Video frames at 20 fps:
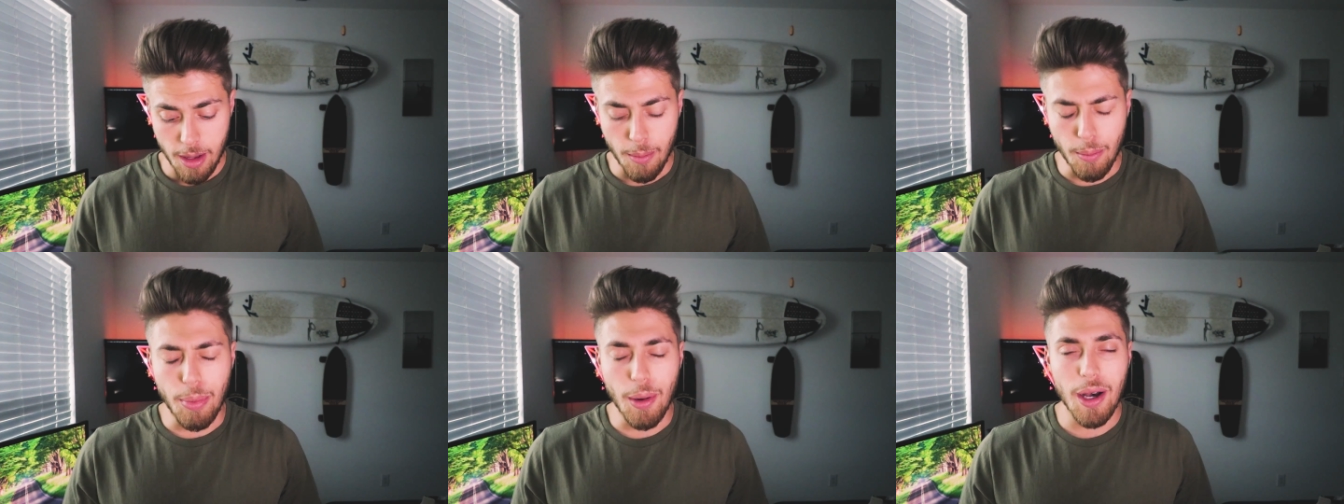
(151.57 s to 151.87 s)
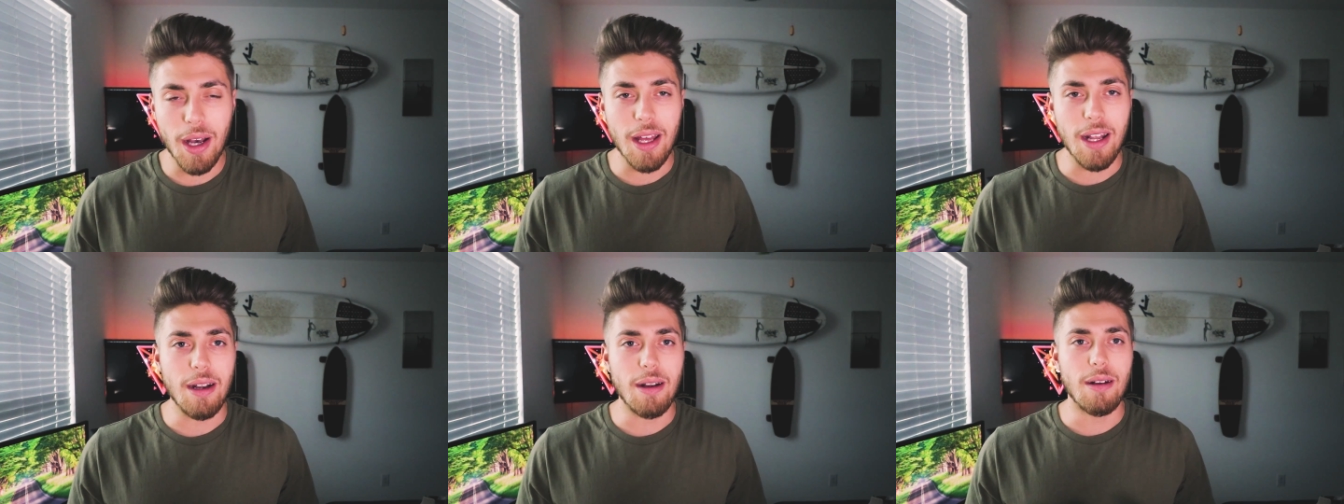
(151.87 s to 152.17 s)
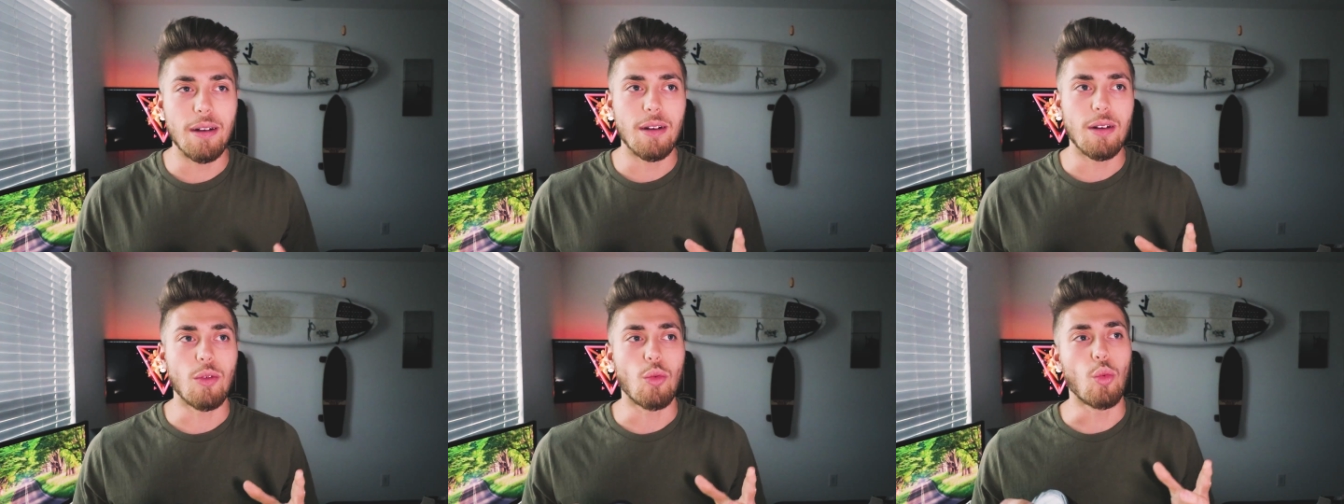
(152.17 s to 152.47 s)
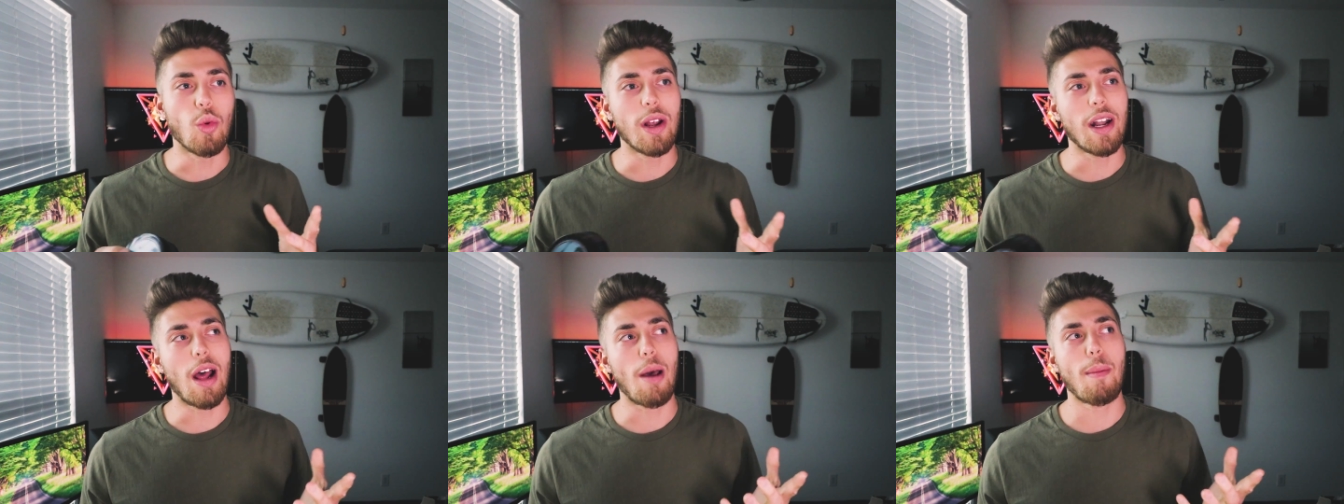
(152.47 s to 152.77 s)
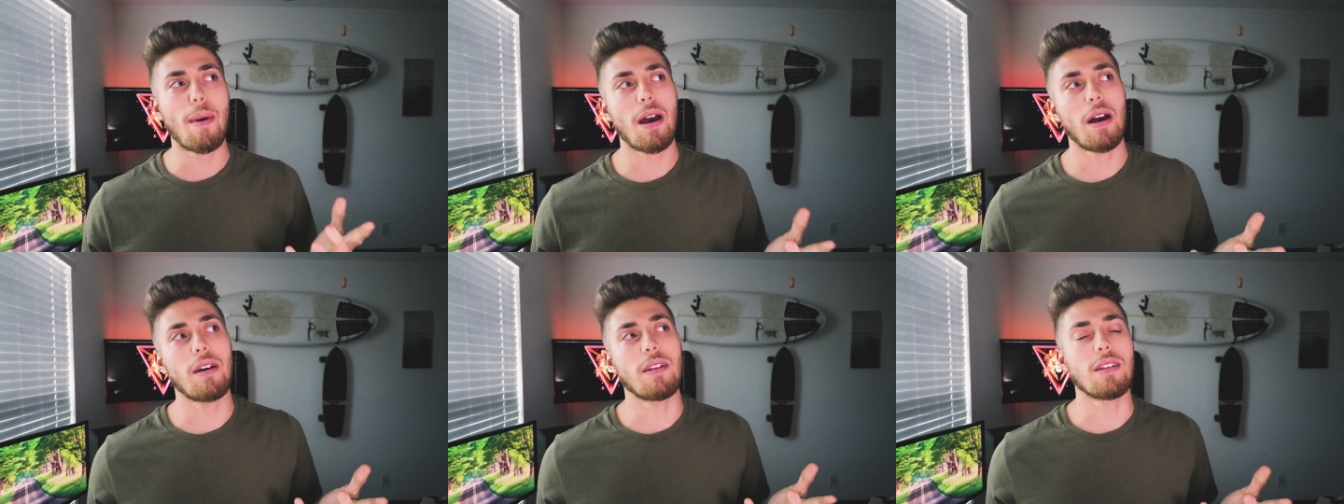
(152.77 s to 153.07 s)
but when
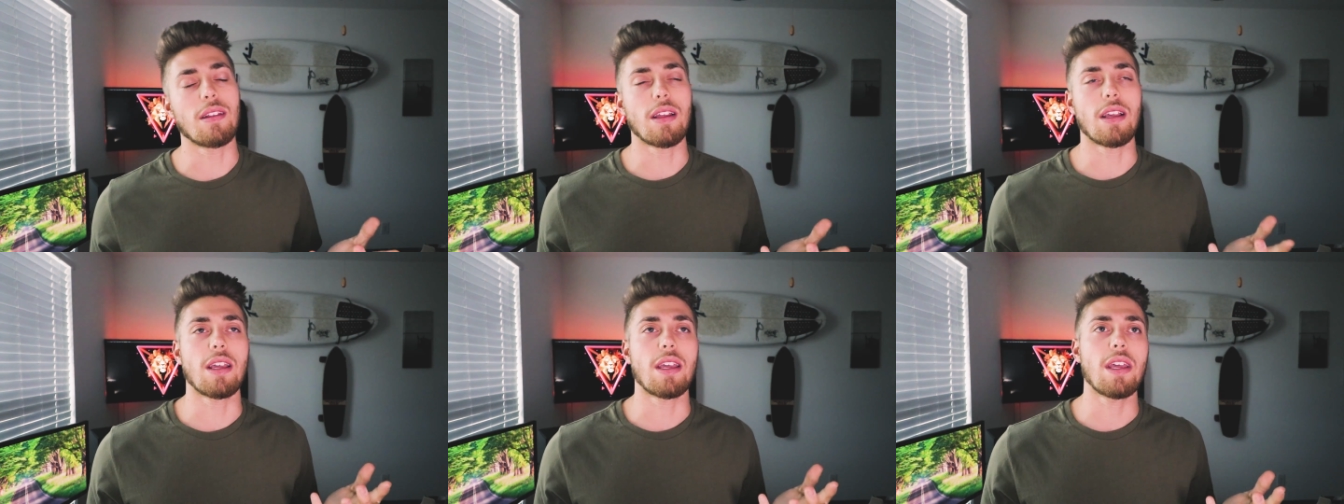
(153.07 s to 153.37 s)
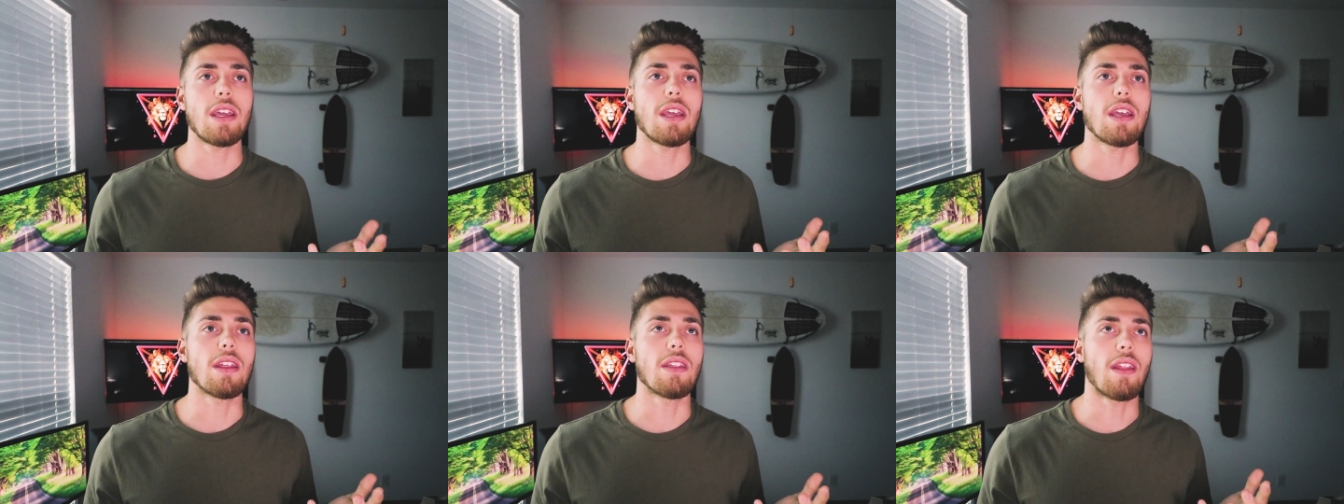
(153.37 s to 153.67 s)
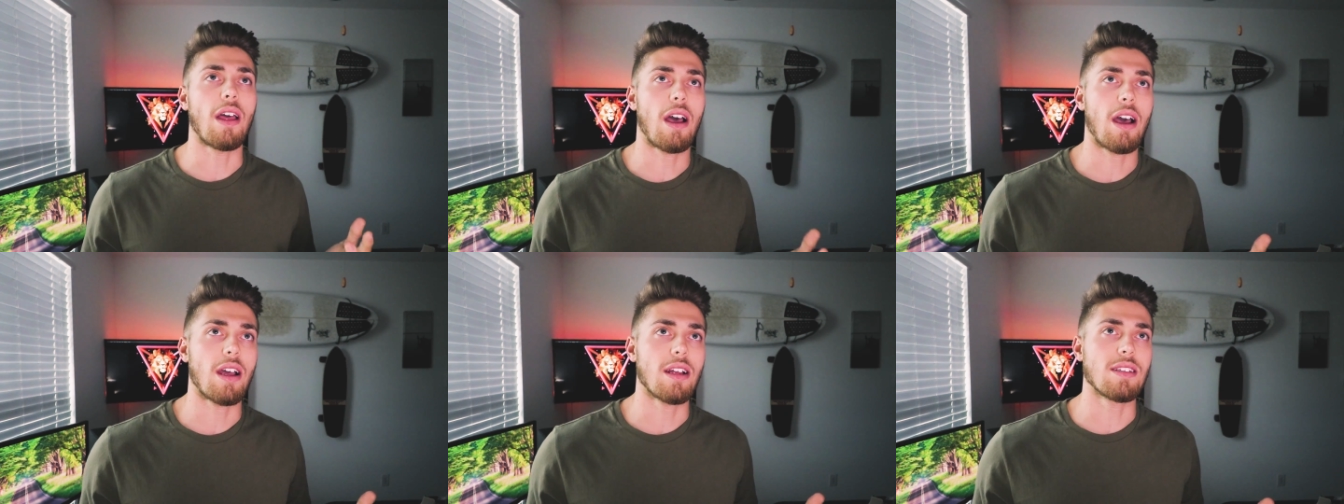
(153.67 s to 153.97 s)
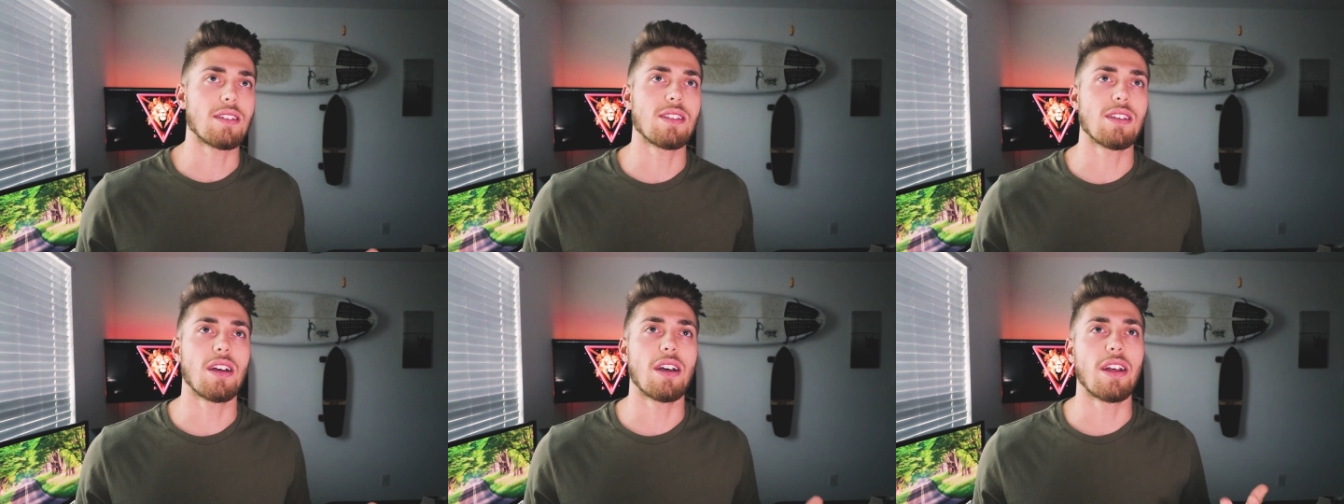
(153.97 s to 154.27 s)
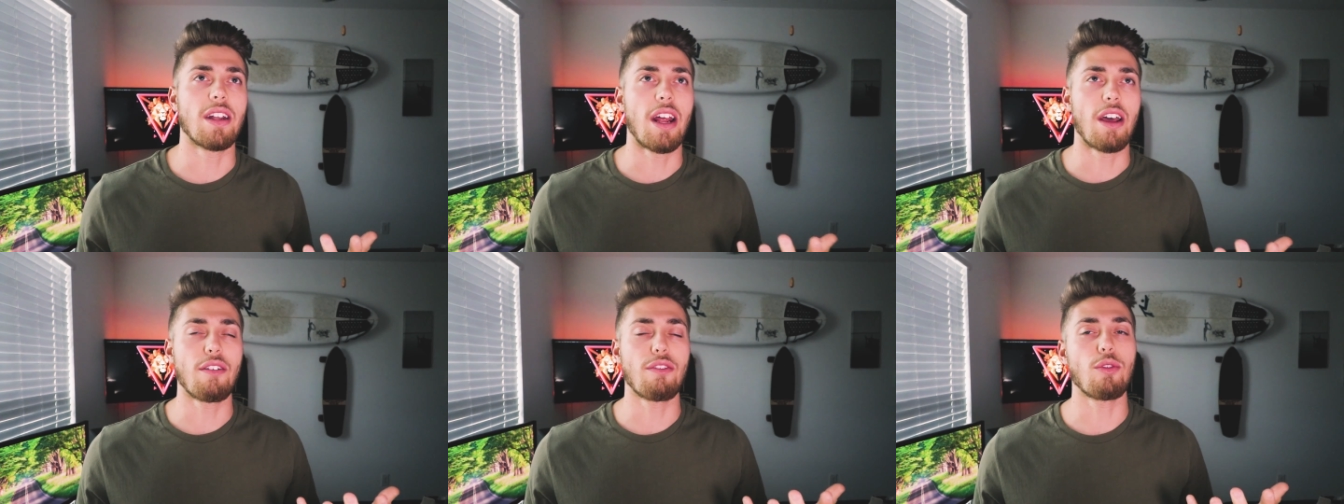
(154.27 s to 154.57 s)
I'm out in the heat in the hot
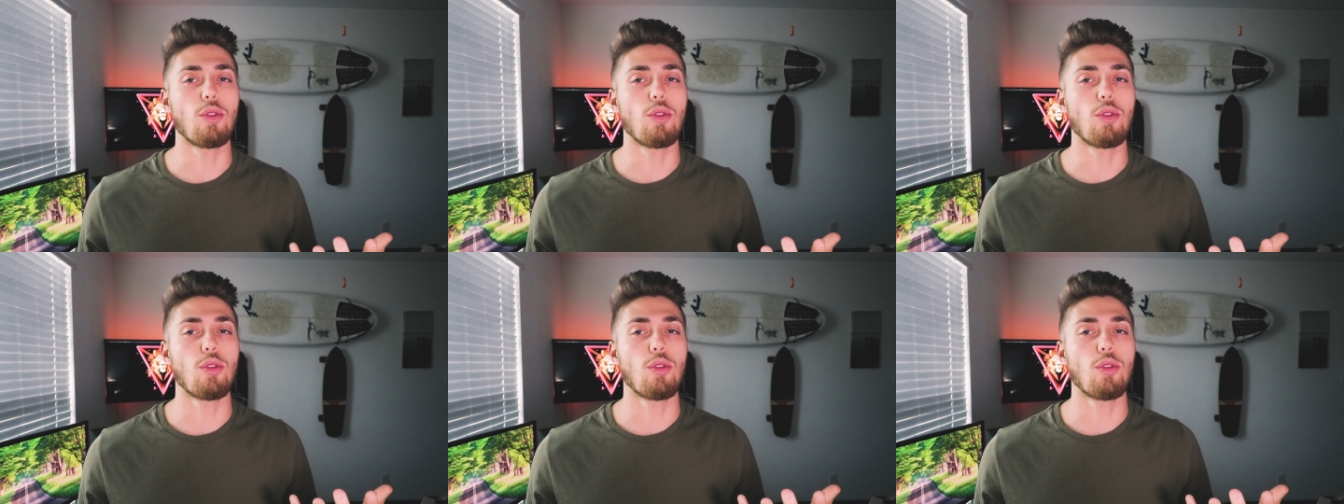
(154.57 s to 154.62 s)
sun,